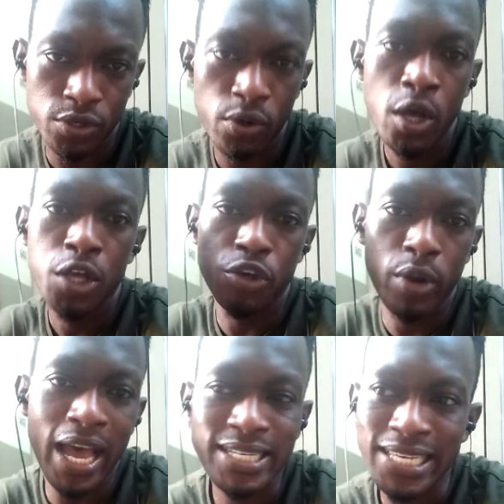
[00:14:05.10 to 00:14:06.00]
you. You
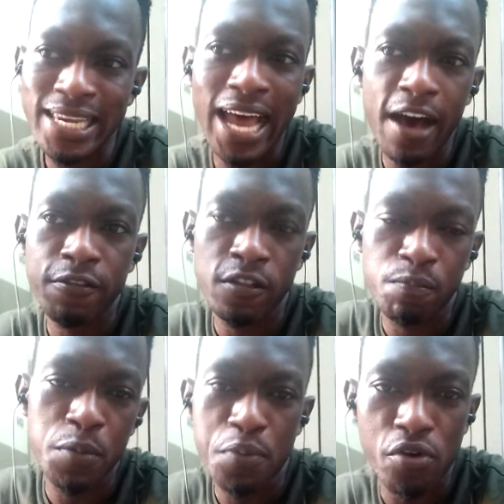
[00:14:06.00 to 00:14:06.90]
got to love the
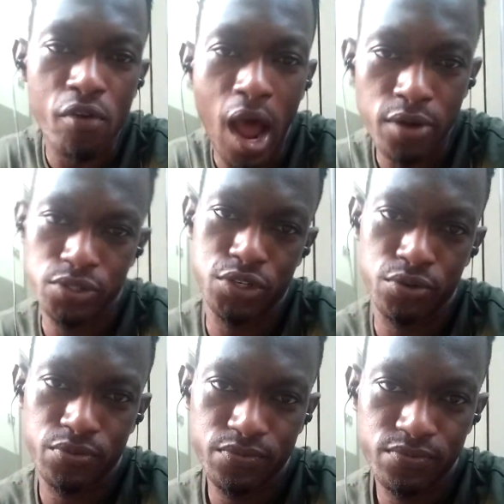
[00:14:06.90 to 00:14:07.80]
people around you.
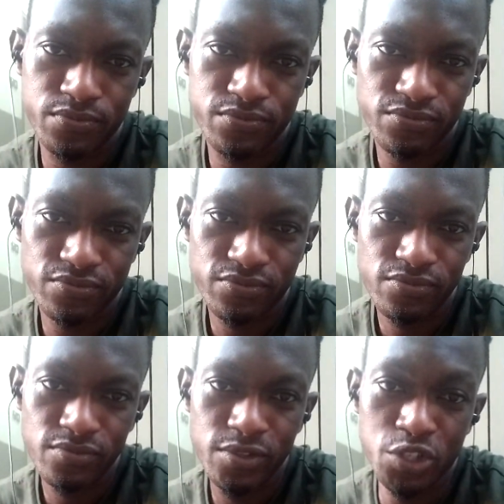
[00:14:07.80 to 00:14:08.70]

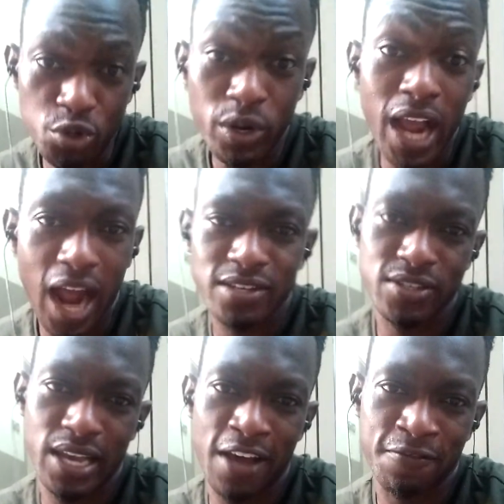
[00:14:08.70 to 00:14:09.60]
You got to
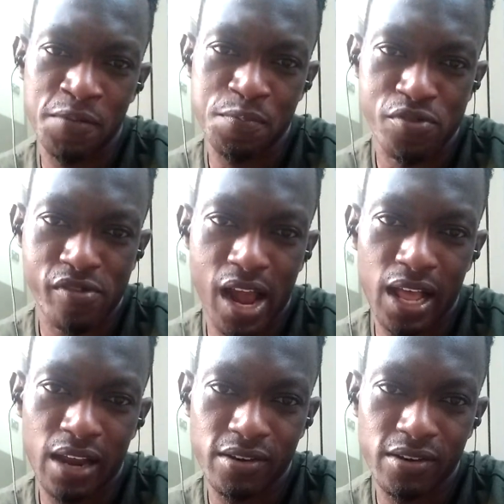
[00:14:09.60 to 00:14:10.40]
love people around.